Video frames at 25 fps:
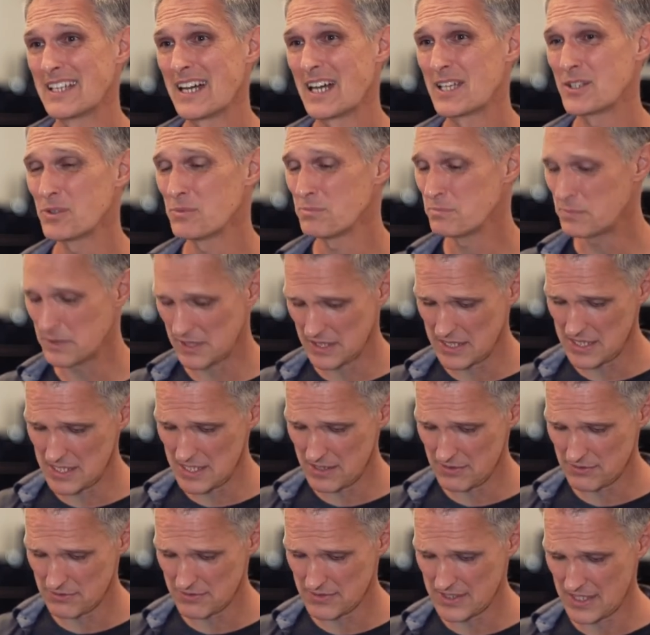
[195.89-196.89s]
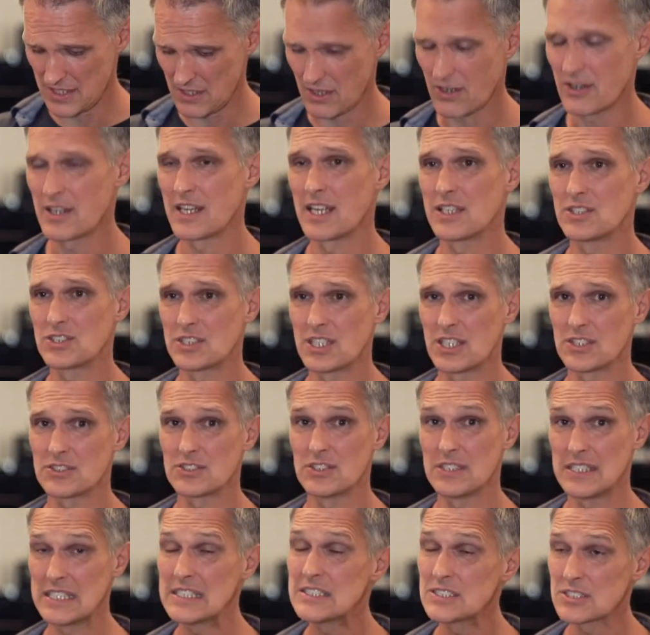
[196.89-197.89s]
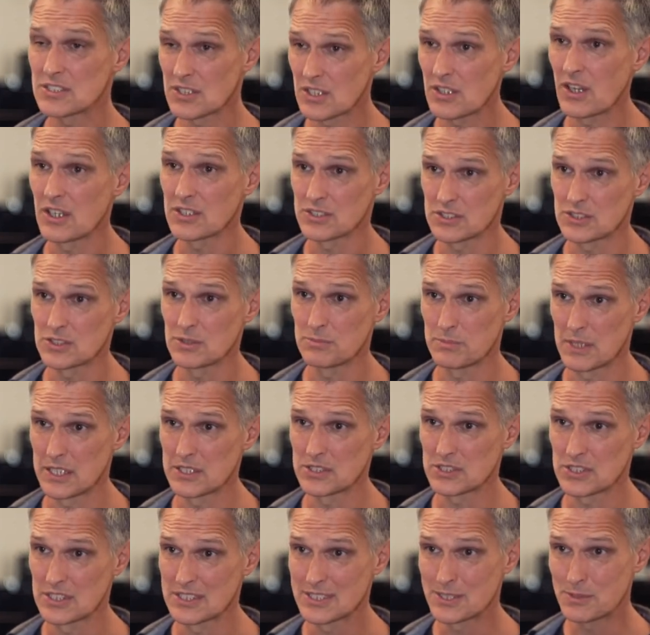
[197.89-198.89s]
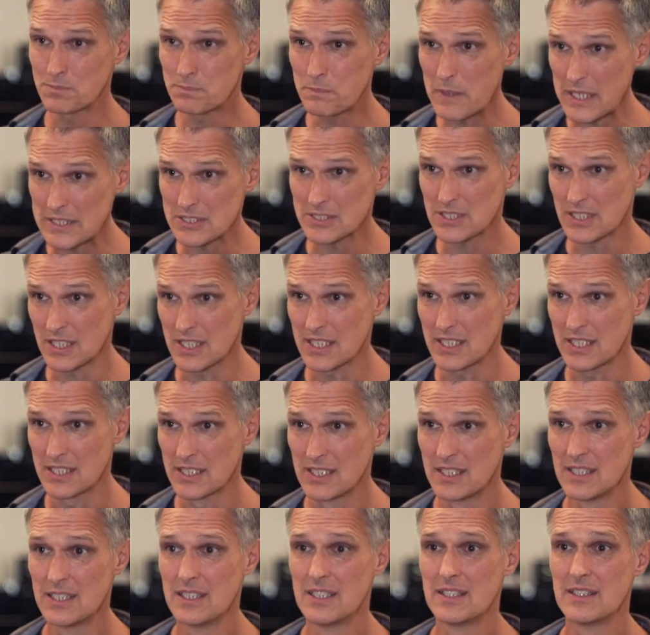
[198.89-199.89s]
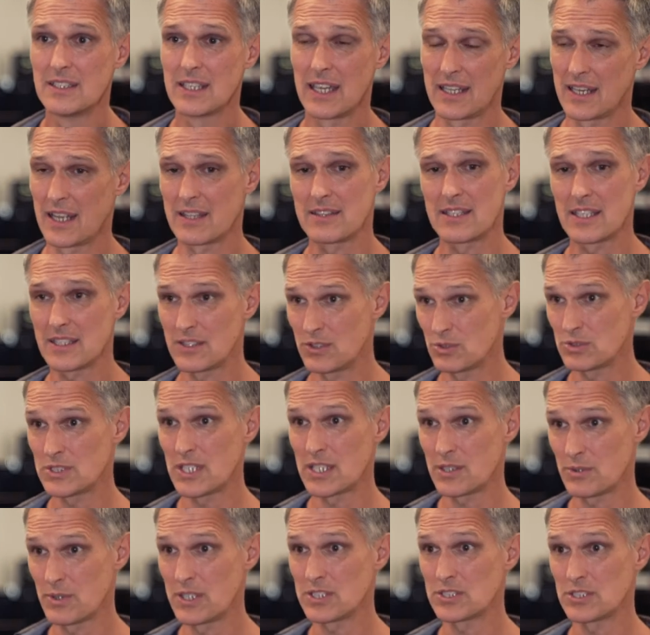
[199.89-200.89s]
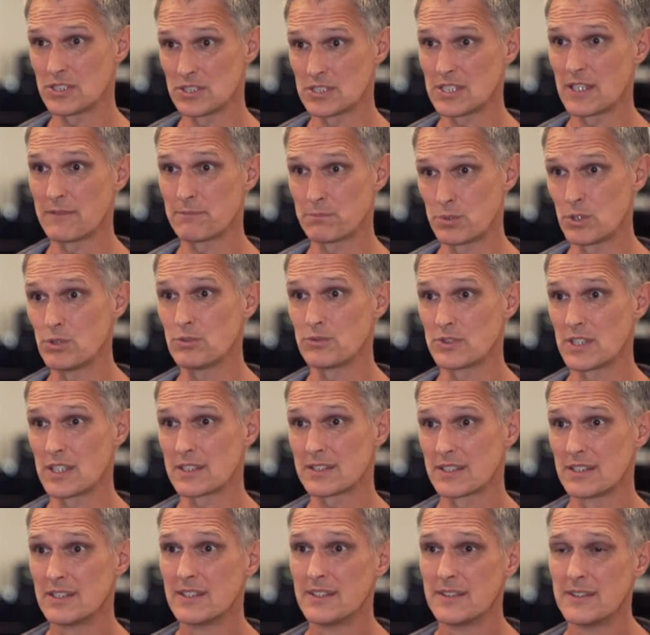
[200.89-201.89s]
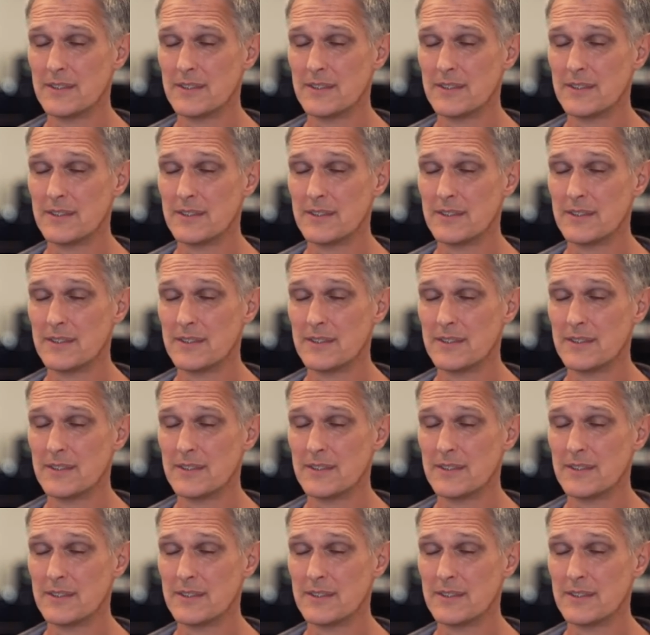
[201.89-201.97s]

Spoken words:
I don't believe that art education needs to cost so much, especially, and I think your generations have proved it,